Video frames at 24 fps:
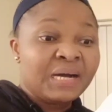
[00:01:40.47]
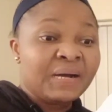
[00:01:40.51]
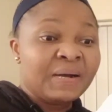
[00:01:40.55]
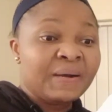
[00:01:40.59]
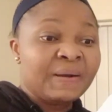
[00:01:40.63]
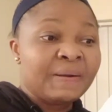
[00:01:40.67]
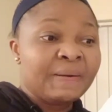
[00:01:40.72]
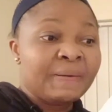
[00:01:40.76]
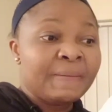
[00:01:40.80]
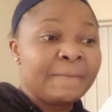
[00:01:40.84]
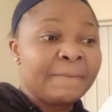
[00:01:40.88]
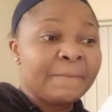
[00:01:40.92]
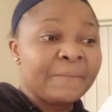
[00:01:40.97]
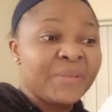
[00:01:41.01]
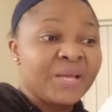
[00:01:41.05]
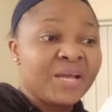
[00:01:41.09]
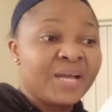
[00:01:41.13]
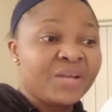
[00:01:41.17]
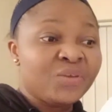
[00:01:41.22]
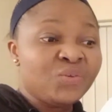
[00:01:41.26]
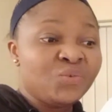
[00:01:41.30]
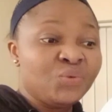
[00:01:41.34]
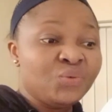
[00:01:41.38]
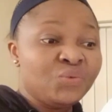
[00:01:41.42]
um
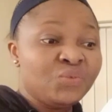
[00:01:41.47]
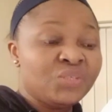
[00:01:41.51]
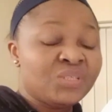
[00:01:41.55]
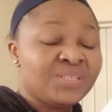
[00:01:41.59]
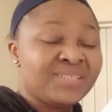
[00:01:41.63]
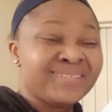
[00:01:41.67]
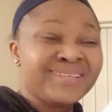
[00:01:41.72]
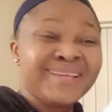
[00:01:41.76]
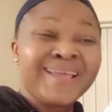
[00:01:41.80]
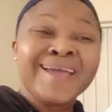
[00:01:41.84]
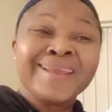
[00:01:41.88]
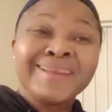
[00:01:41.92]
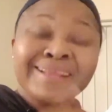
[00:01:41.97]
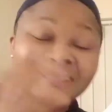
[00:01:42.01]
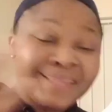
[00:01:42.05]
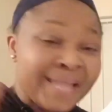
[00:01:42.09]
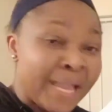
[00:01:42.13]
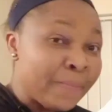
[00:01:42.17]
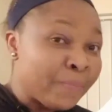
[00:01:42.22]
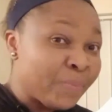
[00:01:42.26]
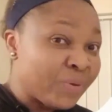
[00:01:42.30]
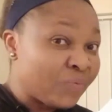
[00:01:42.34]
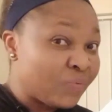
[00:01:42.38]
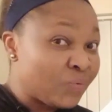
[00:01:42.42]
i use any
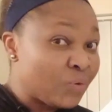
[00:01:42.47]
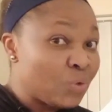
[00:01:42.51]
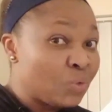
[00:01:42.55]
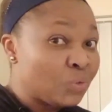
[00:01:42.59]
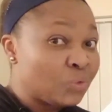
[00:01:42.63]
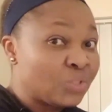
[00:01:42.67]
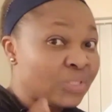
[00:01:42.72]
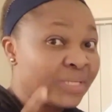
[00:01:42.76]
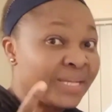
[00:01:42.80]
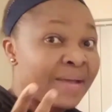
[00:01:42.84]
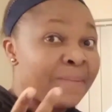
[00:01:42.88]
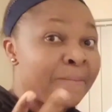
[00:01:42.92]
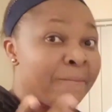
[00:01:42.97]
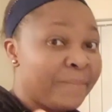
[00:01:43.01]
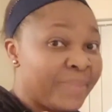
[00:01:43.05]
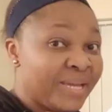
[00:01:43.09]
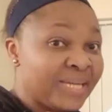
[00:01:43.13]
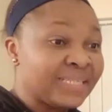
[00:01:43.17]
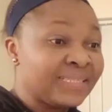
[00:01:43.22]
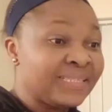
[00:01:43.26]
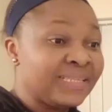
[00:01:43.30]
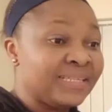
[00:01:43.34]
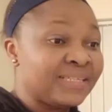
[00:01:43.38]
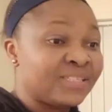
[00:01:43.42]
type of oats can
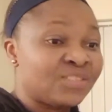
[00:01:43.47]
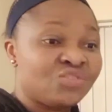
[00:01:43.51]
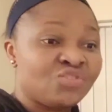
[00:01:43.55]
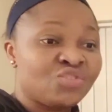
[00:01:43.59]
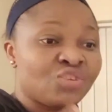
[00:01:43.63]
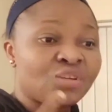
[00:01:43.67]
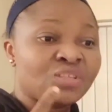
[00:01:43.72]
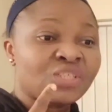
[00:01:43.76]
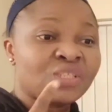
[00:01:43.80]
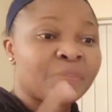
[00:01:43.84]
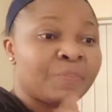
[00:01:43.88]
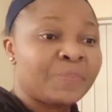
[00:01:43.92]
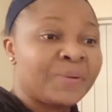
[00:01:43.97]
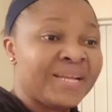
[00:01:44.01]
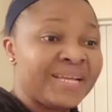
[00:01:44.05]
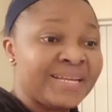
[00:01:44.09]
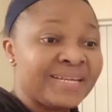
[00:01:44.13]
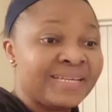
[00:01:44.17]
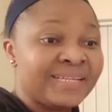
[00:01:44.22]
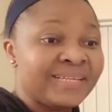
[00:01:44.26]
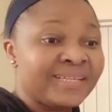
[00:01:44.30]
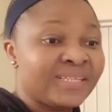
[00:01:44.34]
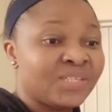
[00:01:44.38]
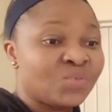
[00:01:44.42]
make this just
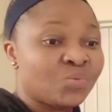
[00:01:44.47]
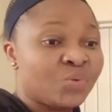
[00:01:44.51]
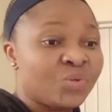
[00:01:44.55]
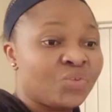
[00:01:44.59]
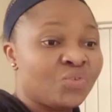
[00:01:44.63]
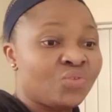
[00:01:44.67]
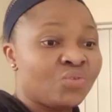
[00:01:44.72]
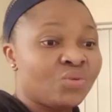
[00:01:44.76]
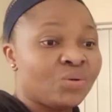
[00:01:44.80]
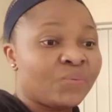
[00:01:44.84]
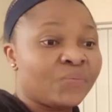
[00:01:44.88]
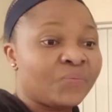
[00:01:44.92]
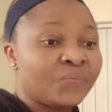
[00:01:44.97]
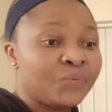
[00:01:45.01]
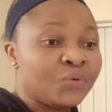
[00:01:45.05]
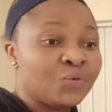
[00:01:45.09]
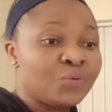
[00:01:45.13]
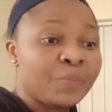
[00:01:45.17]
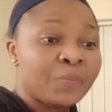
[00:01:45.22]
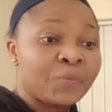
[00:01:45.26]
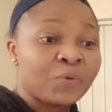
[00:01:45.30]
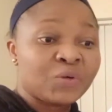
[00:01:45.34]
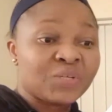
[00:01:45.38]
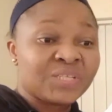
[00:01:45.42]
blend it with your
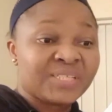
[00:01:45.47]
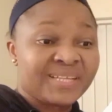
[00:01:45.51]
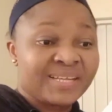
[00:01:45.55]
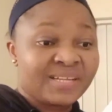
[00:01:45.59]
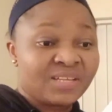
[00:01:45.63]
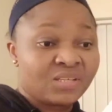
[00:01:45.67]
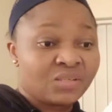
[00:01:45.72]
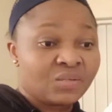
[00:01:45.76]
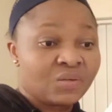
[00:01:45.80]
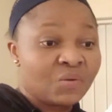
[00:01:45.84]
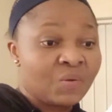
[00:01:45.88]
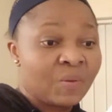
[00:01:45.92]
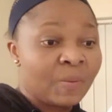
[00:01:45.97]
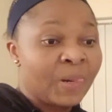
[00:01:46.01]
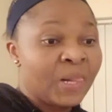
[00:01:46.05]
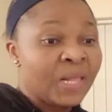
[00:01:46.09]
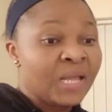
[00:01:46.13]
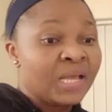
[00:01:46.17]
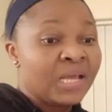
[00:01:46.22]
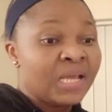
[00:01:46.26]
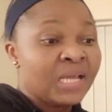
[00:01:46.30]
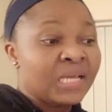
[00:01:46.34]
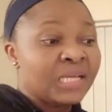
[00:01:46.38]
food processor